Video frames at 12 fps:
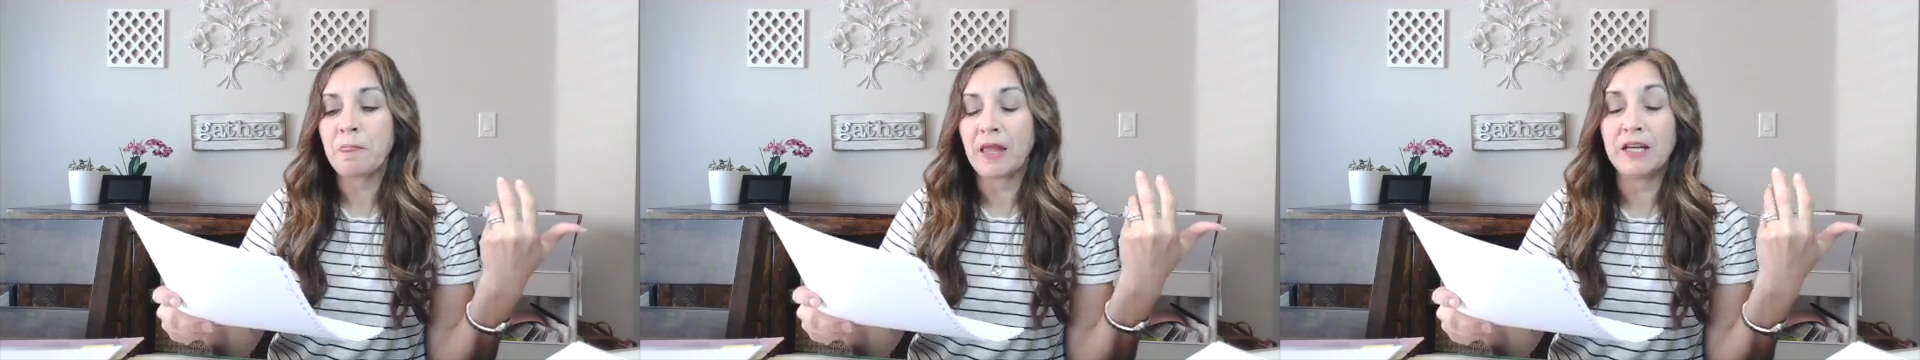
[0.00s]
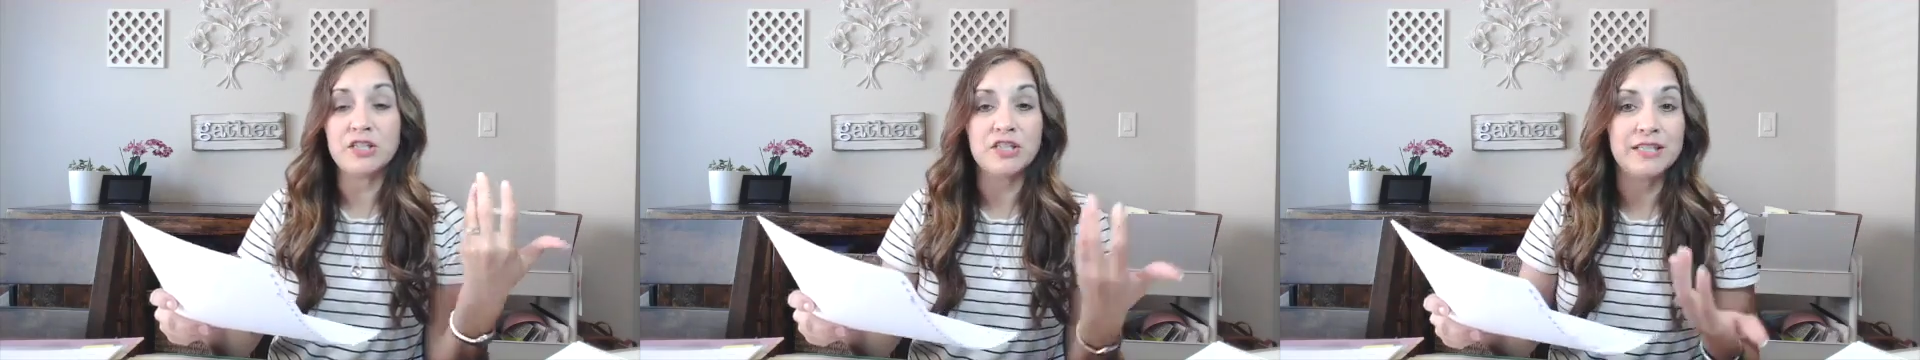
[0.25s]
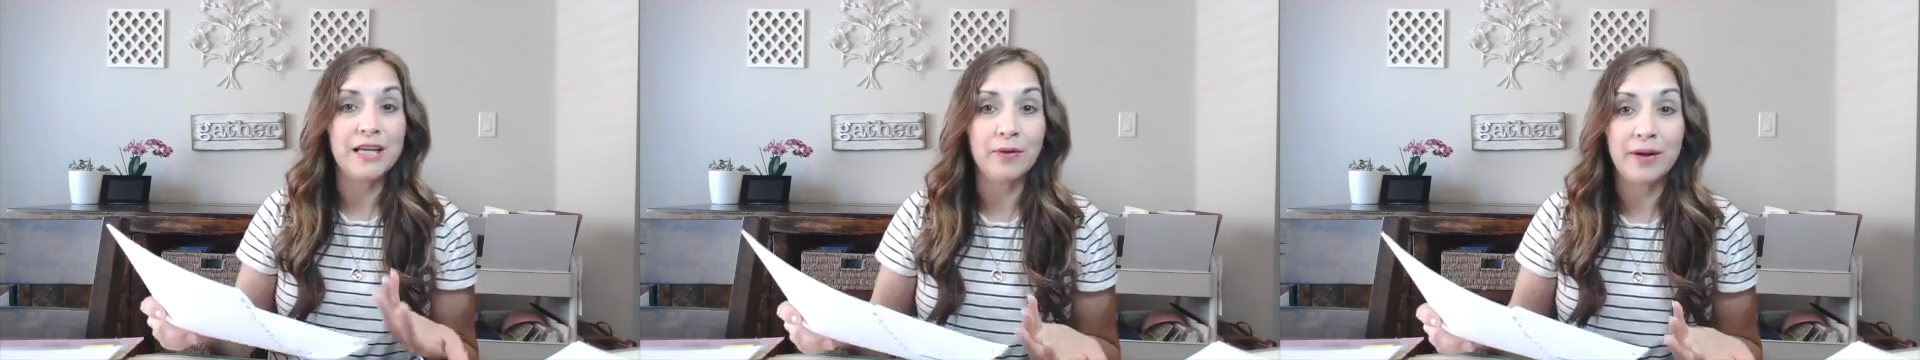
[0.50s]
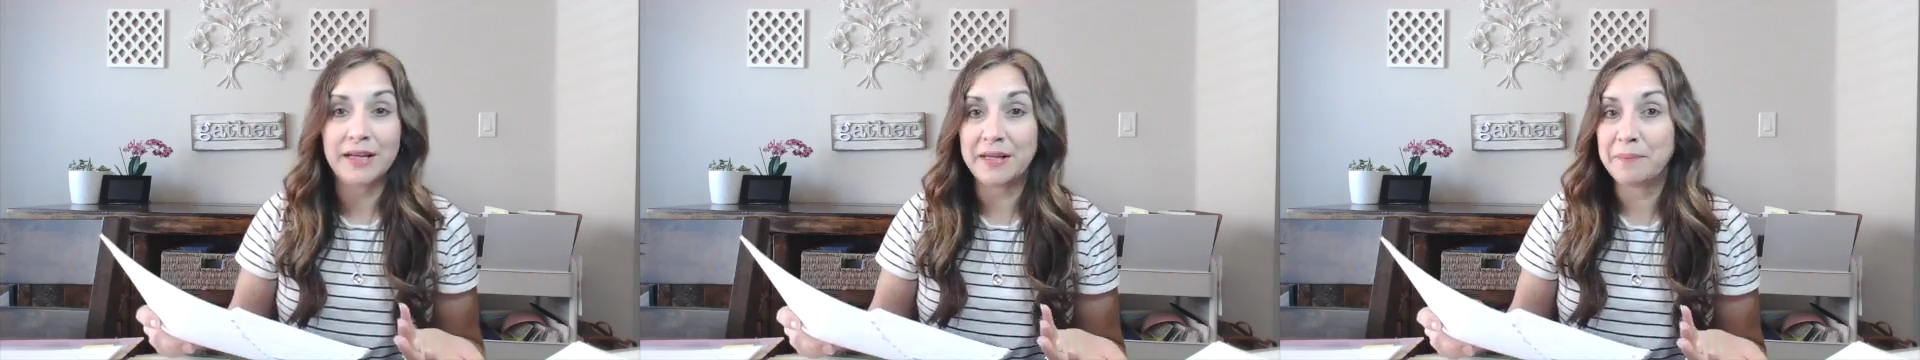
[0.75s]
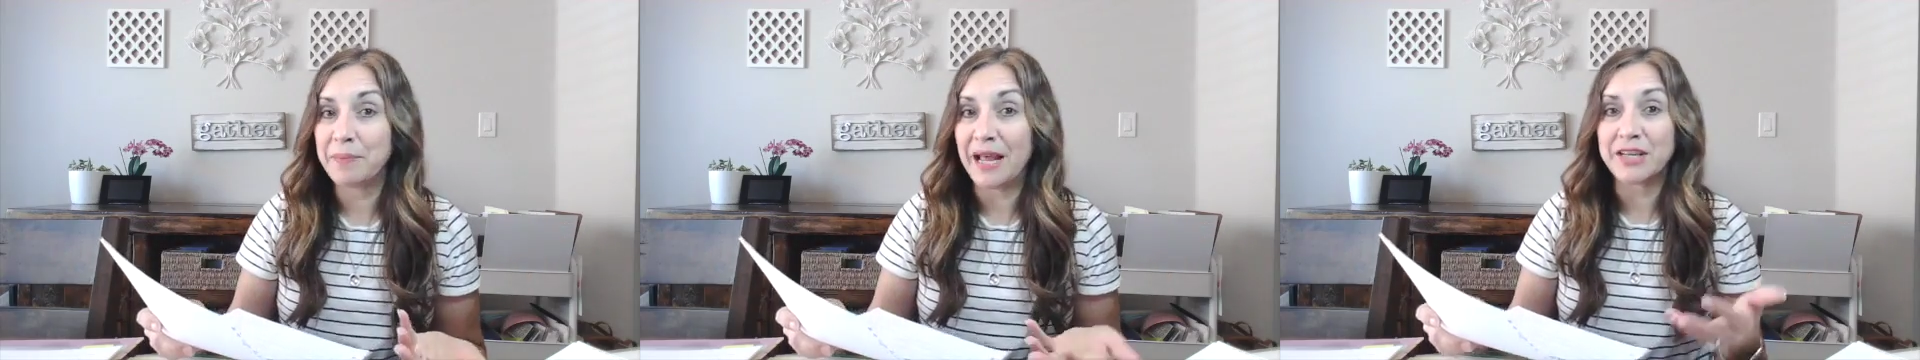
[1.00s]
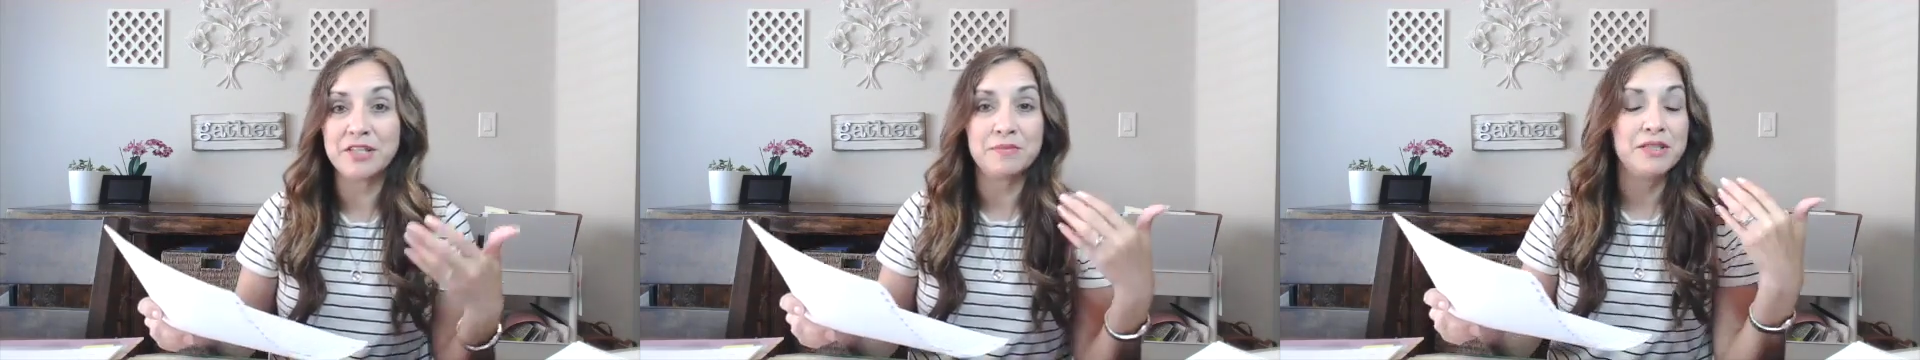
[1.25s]
Is she narrating
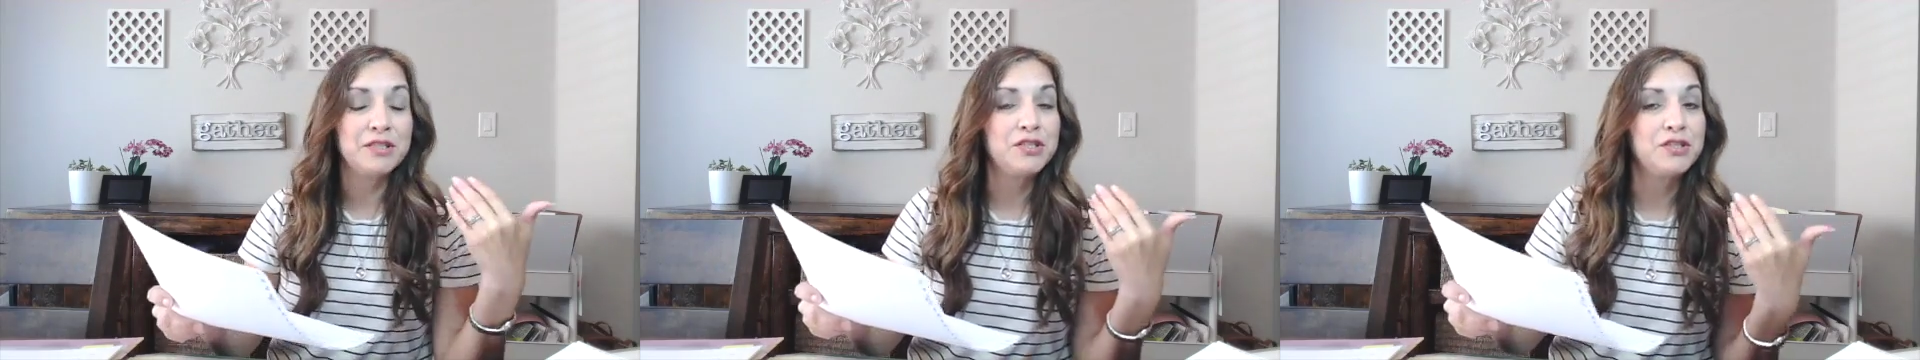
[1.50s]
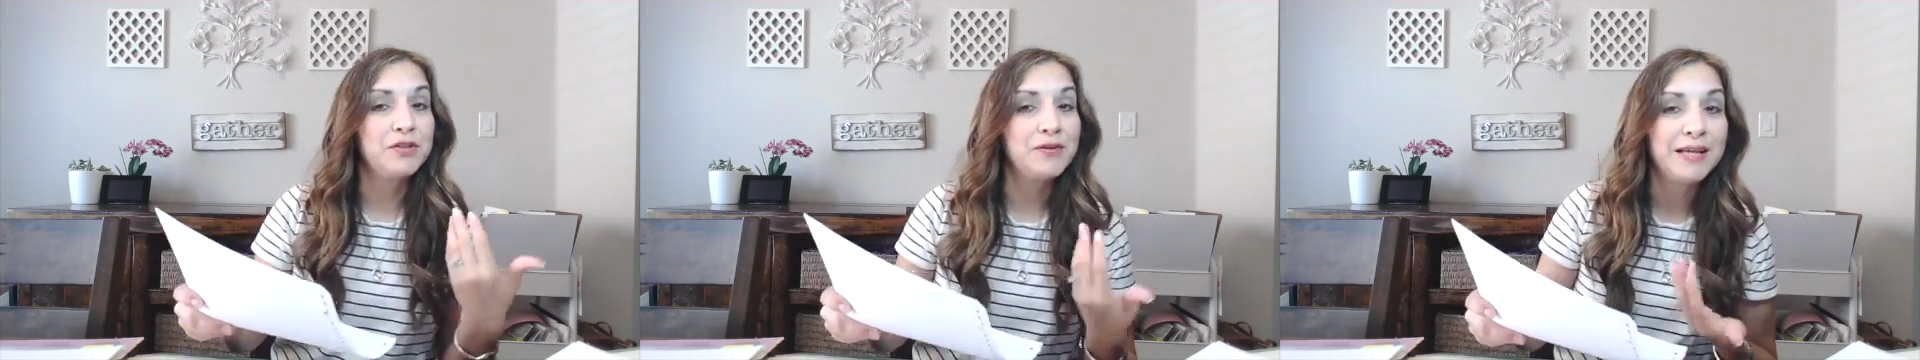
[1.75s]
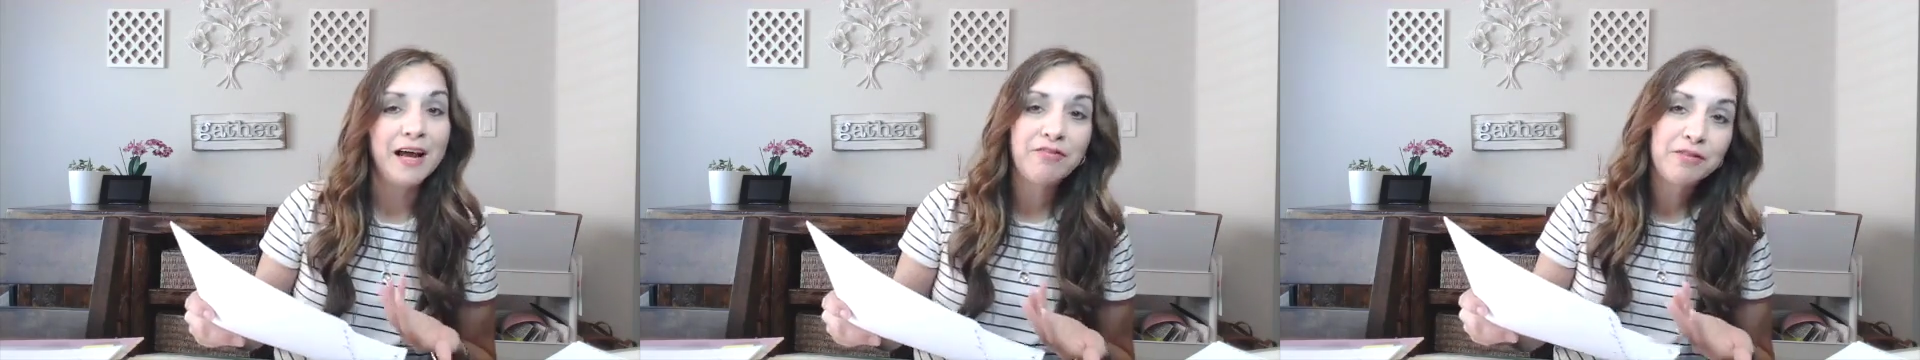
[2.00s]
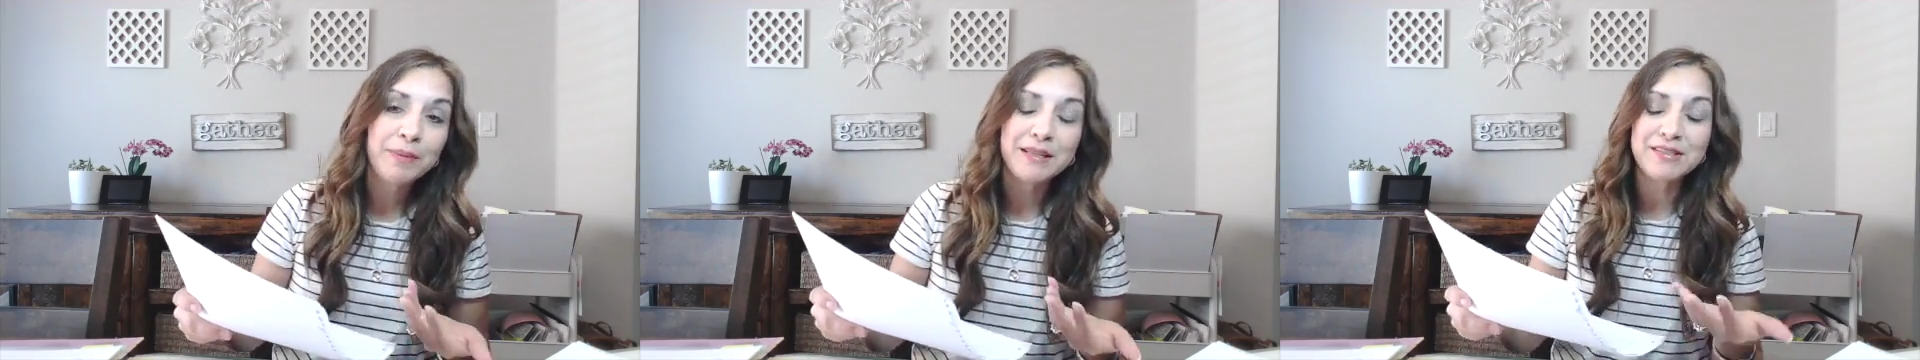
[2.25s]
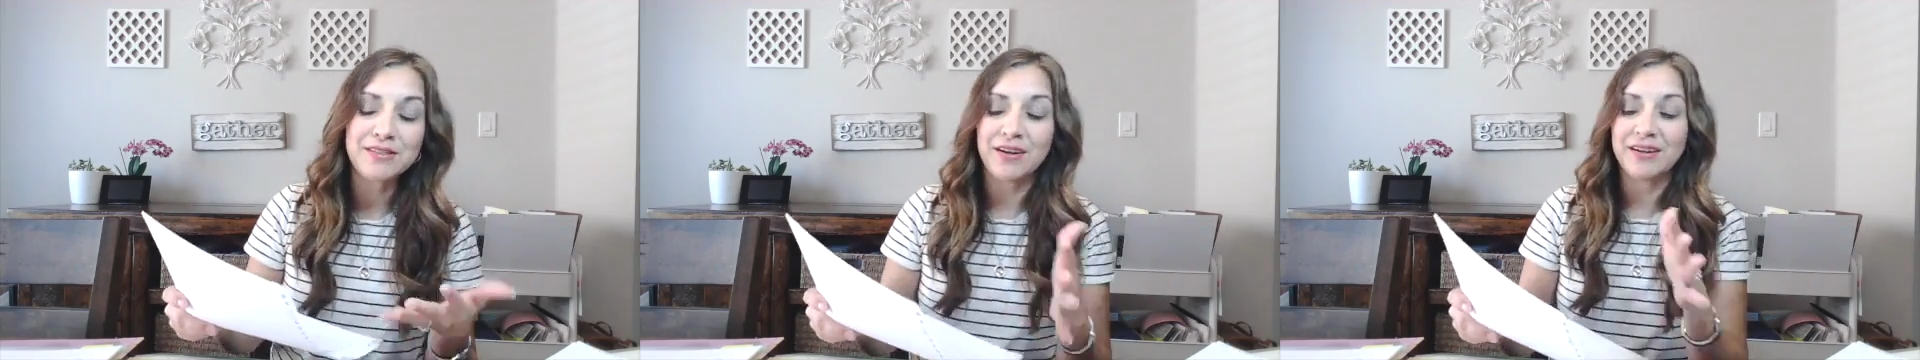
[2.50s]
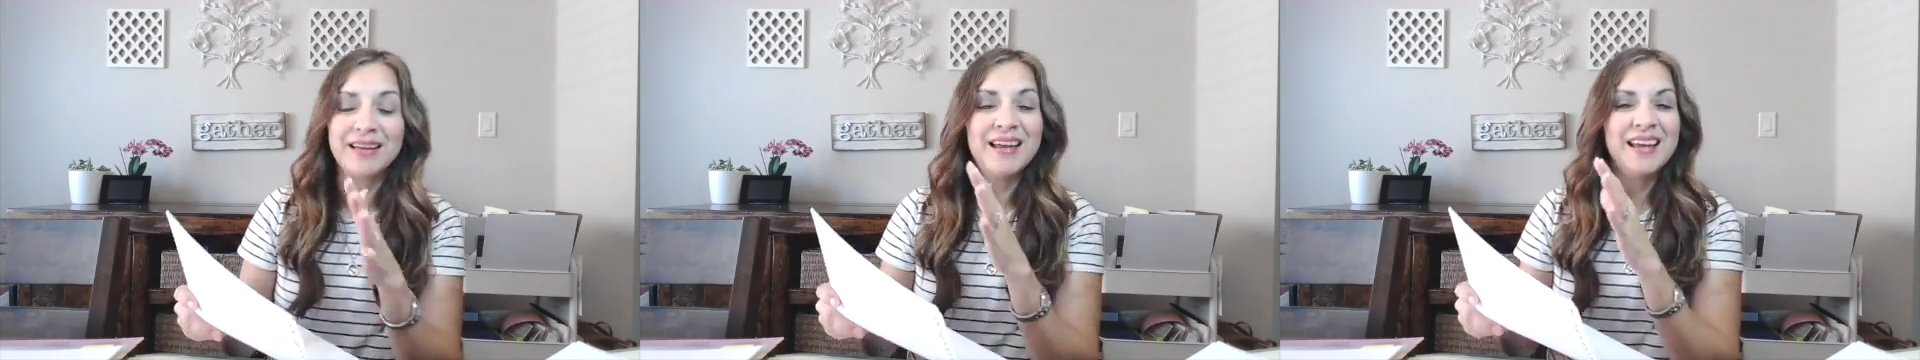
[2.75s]
back to me? Does she know the alphabet
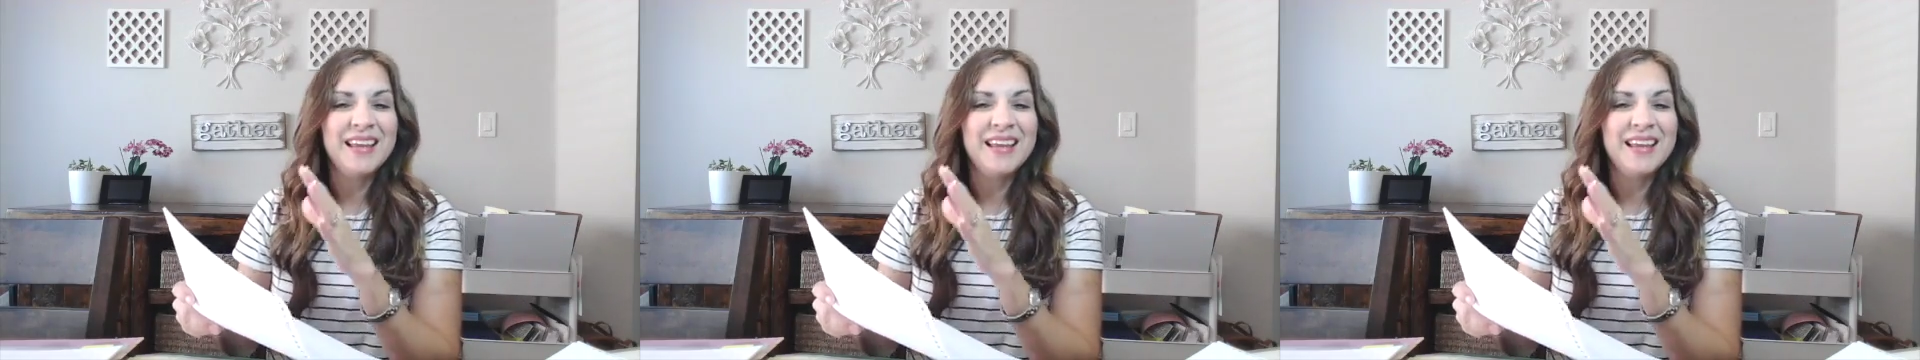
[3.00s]
song?